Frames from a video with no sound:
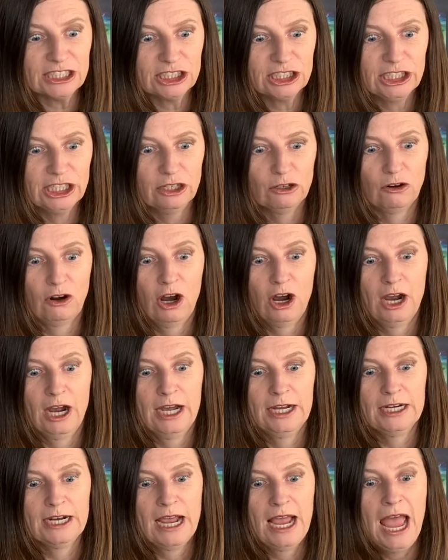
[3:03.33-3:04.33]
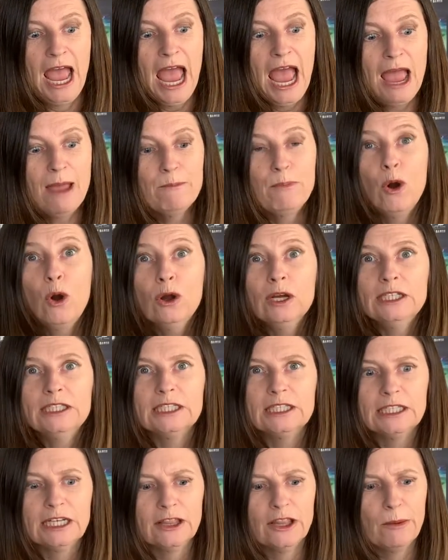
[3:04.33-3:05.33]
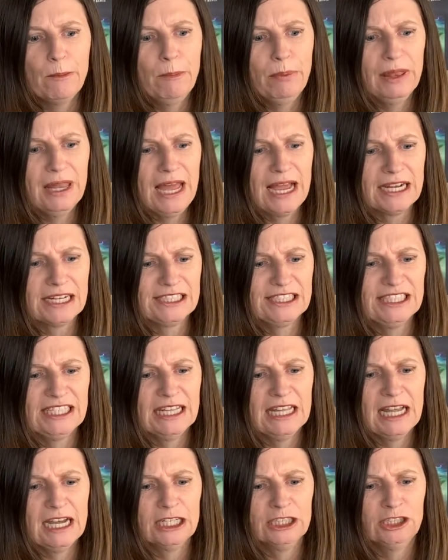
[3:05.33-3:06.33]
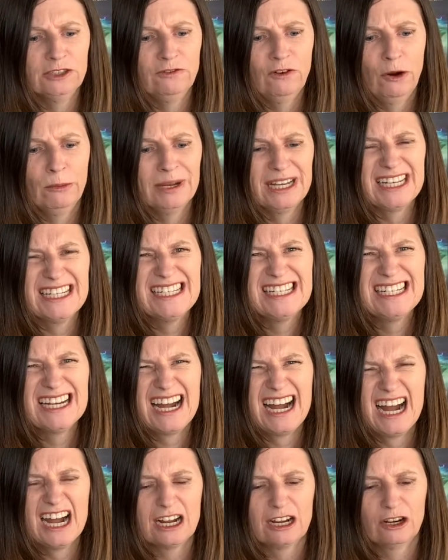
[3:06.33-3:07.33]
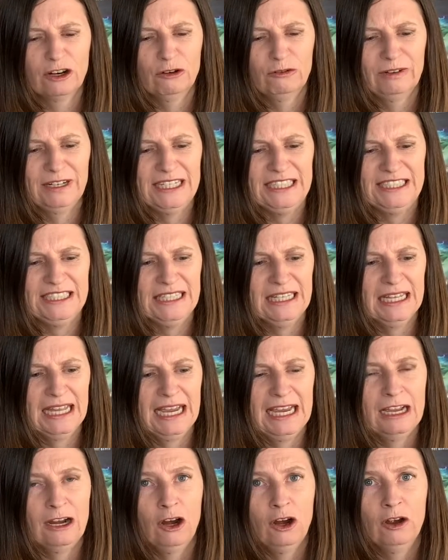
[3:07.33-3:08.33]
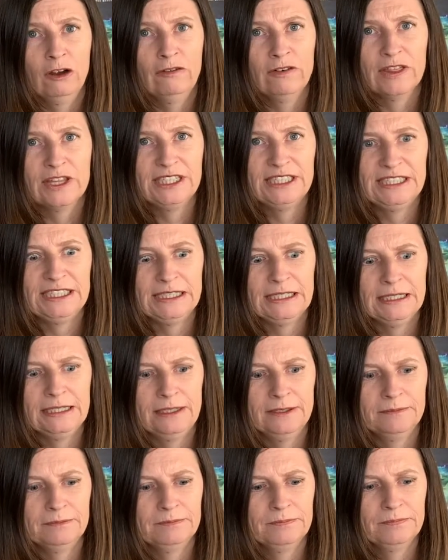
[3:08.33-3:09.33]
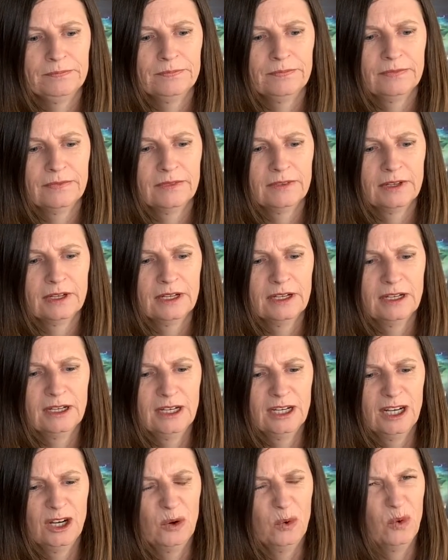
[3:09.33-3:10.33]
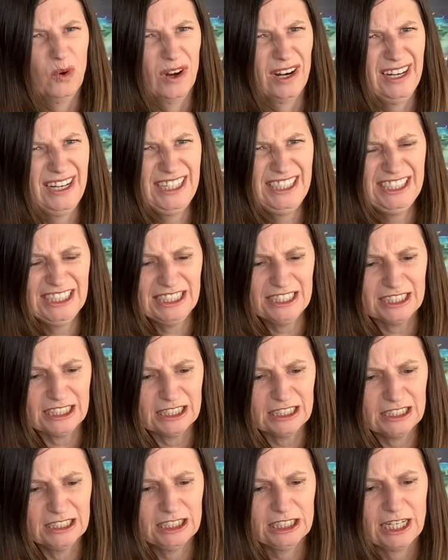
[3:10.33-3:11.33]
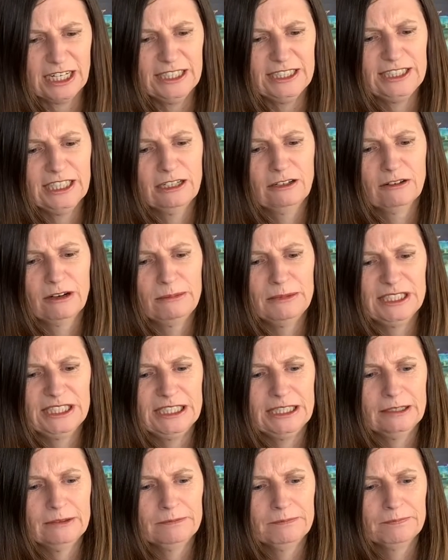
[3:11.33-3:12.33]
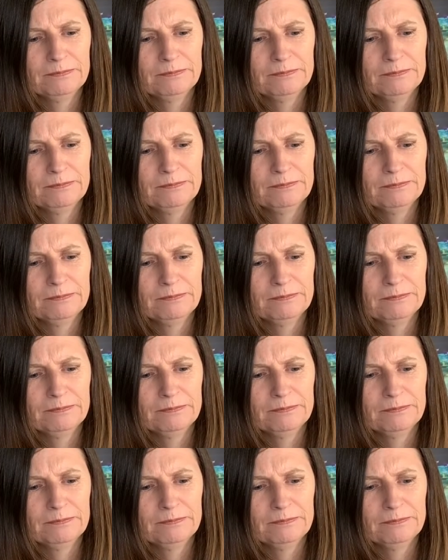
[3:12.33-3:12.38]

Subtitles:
she cried, and pointed at the black sludge forming a dark, greasy layer over the sea. "What is it?" Jay said, grimacing.